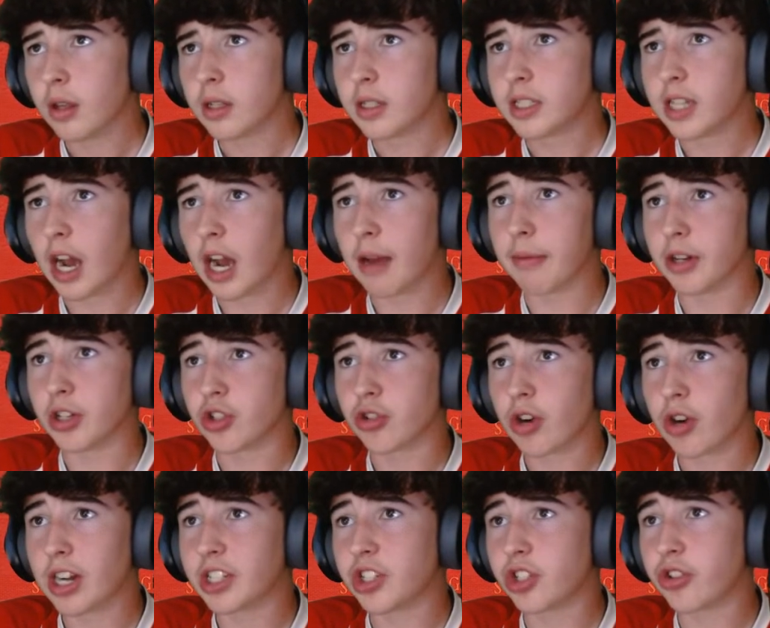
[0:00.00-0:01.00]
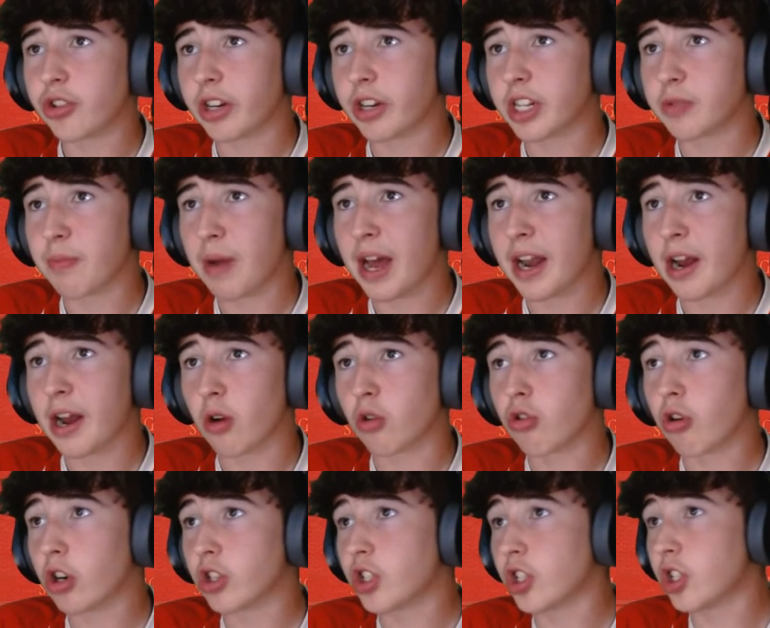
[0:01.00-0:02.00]
Diamond tries to trick his man out,
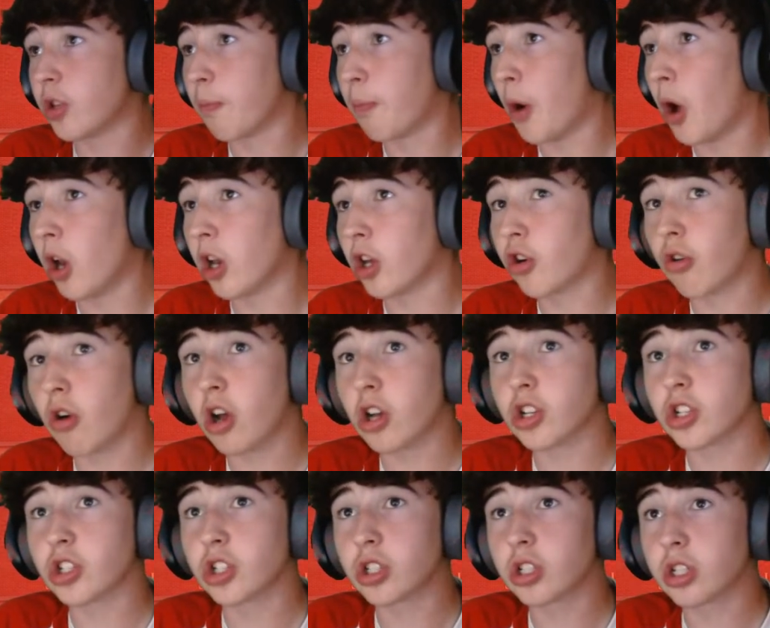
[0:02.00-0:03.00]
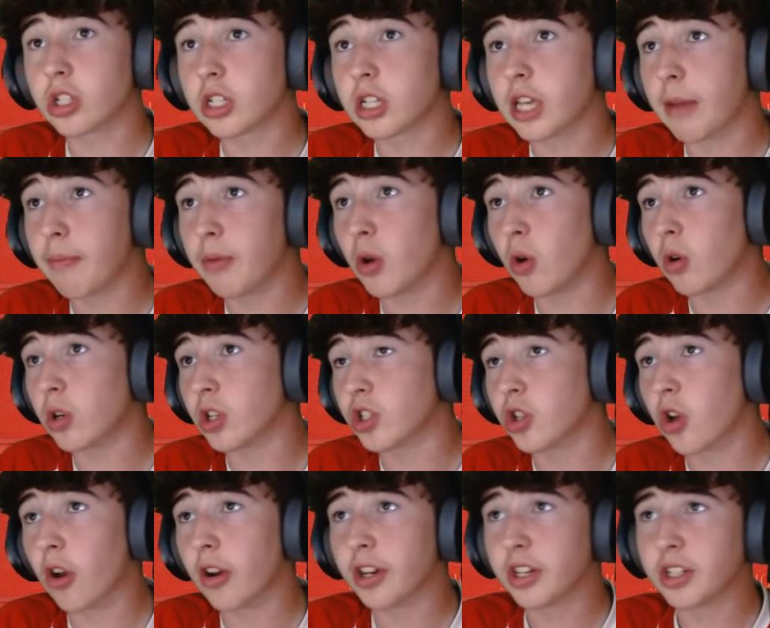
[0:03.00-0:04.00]
crosses the ball across. Kim Yorker's
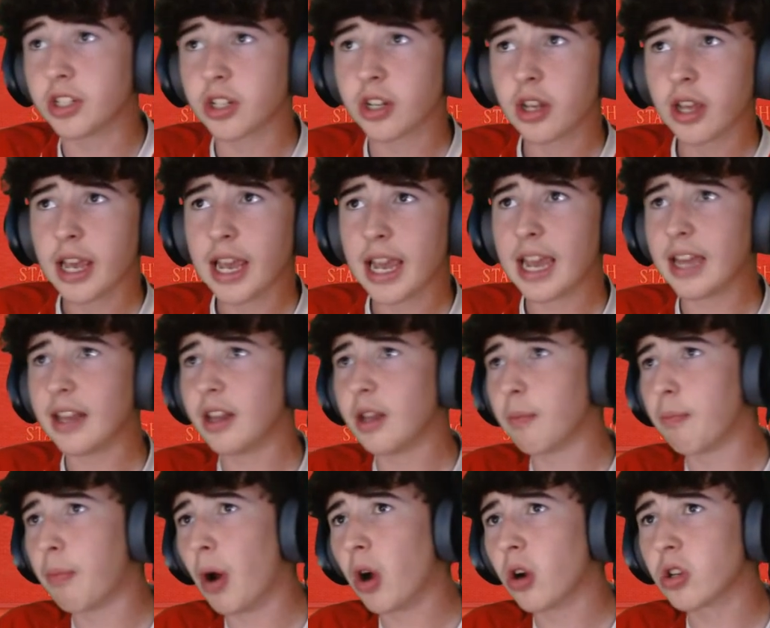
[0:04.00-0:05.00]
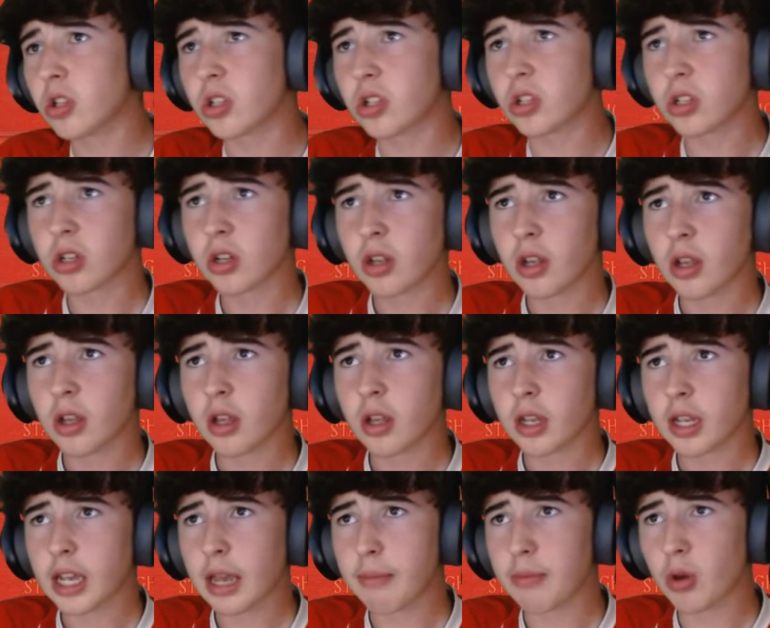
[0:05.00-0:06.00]
got it in the box.
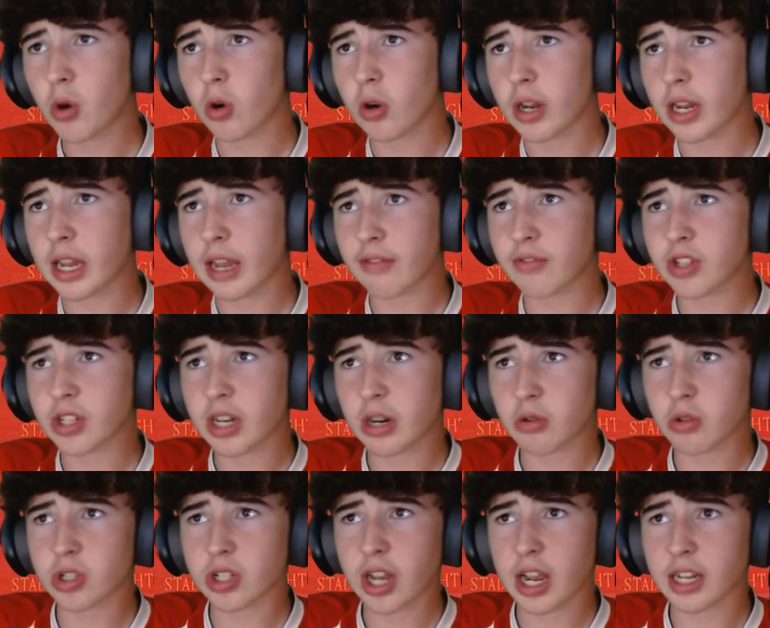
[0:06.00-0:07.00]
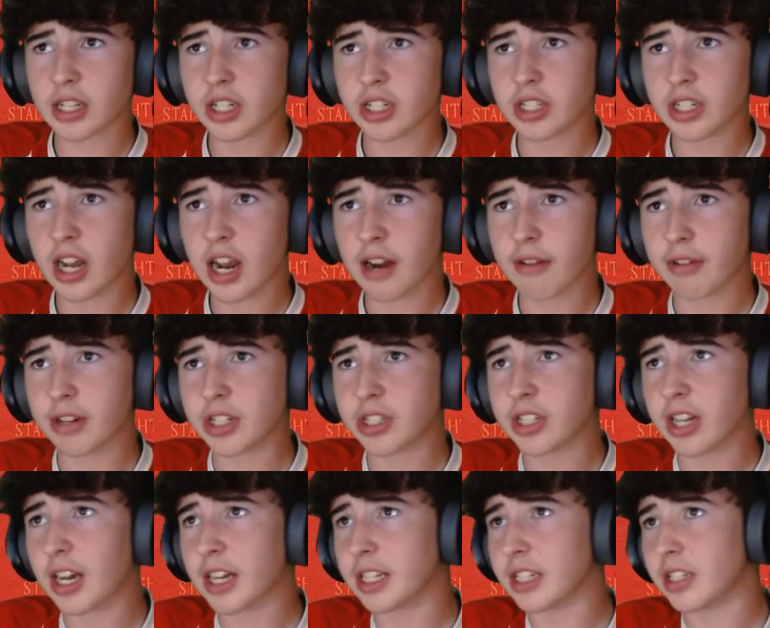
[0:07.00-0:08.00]
Kim Yorker gives it outside to Tyrese
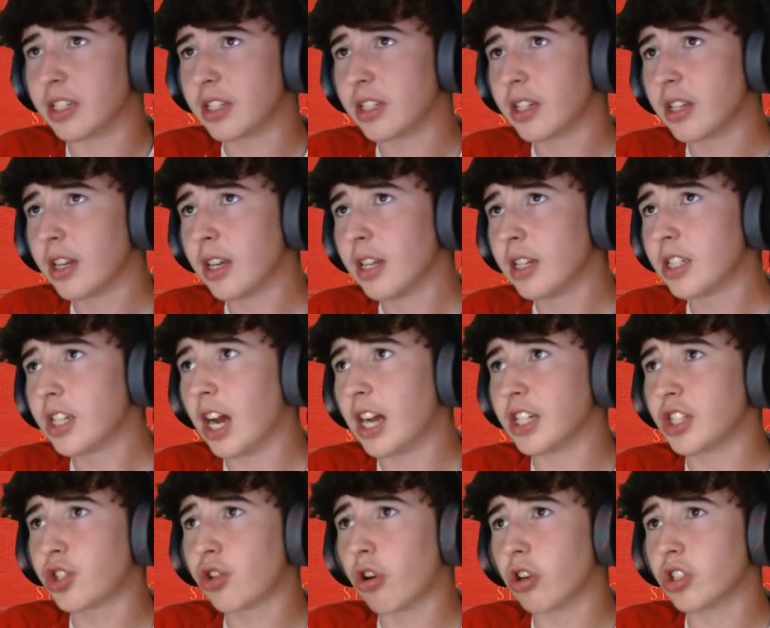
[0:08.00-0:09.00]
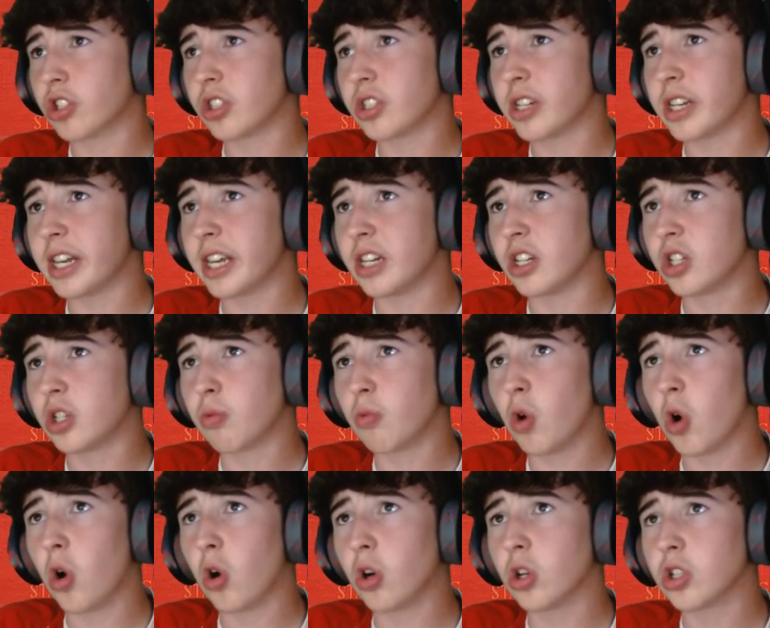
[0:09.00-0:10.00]
Dice. Dice crosses it in
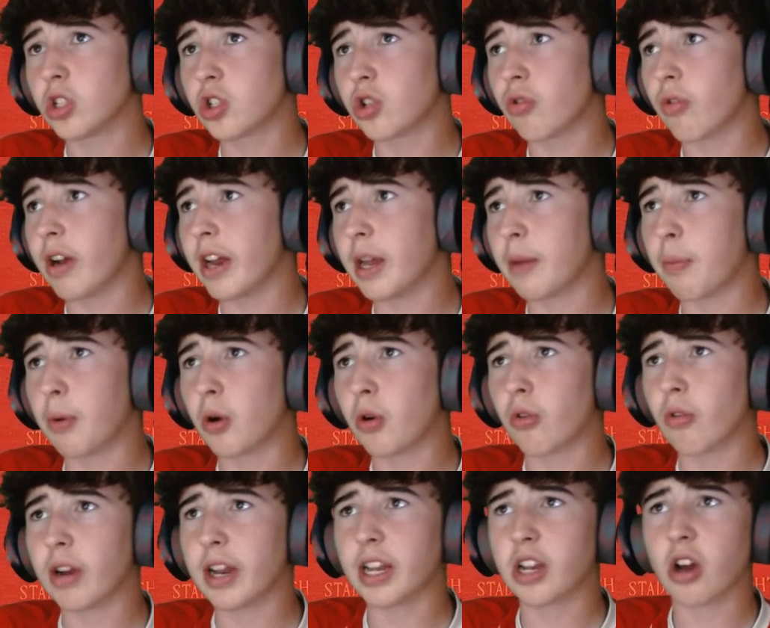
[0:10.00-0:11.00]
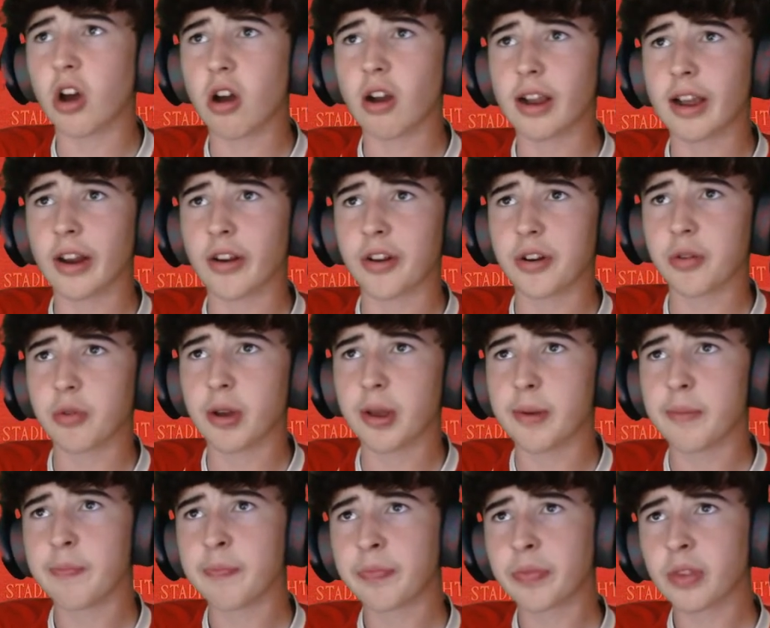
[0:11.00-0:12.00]
towards Grigg, but Grigg can't get onto it.
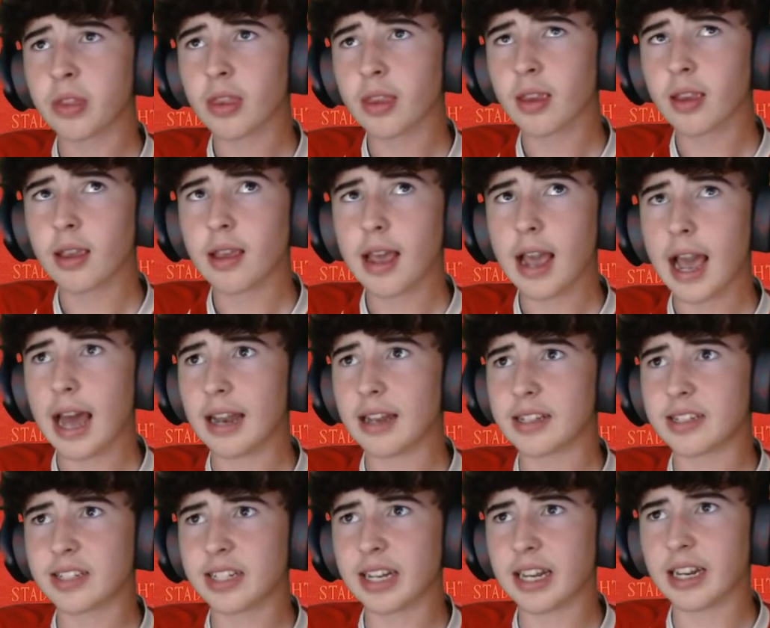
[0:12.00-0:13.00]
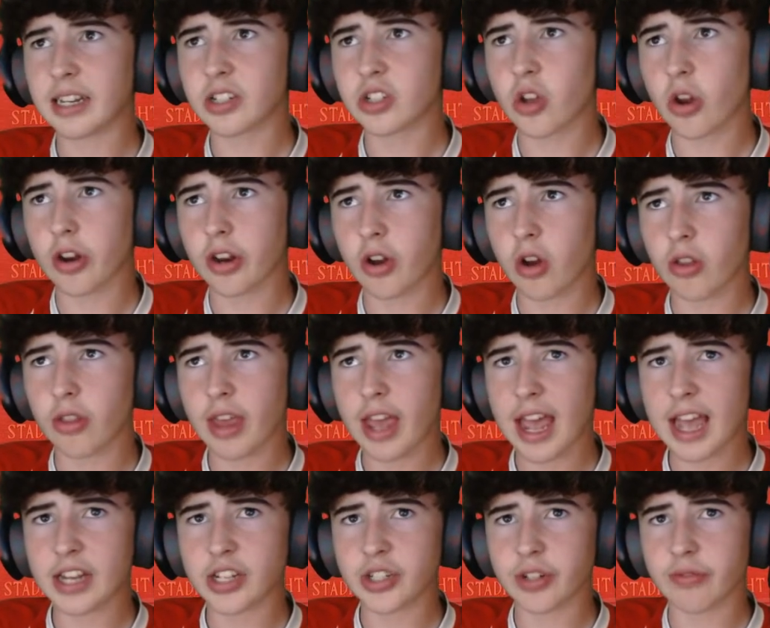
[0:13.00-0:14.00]
Ellis Taylor's got it on the
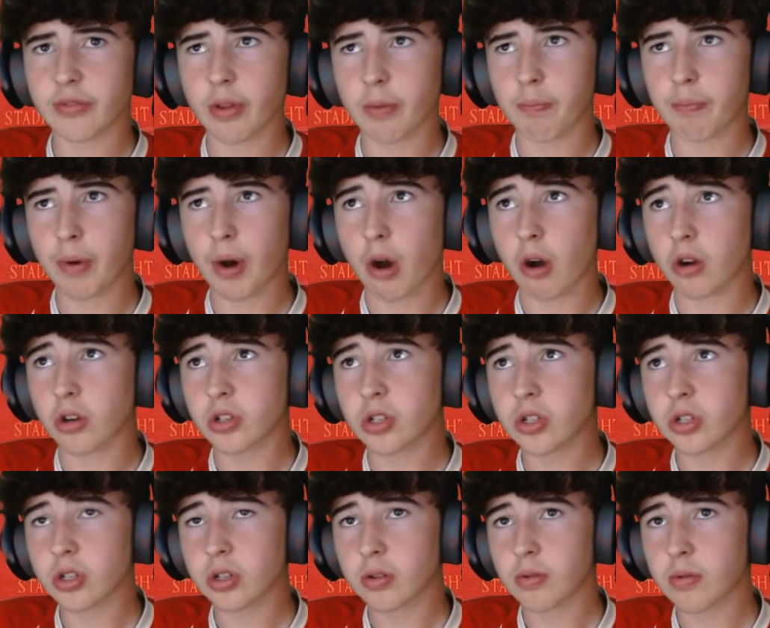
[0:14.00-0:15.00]
edge of the box.